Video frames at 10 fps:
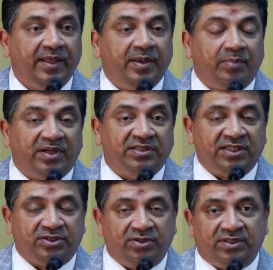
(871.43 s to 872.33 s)
But
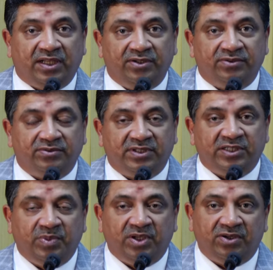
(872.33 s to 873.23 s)
just to tell you, just
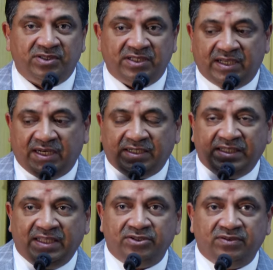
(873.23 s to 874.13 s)
because the
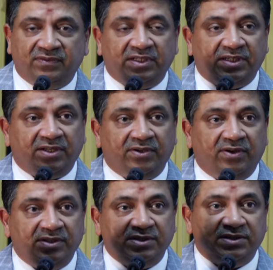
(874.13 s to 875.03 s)
cutting edge of the
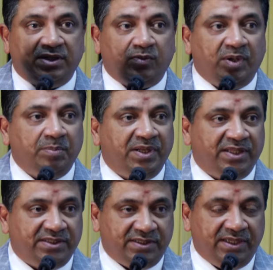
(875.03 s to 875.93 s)
technology is at one
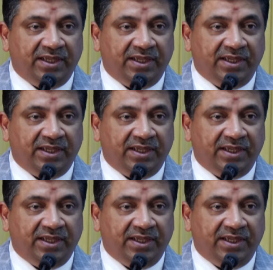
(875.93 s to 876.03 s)
place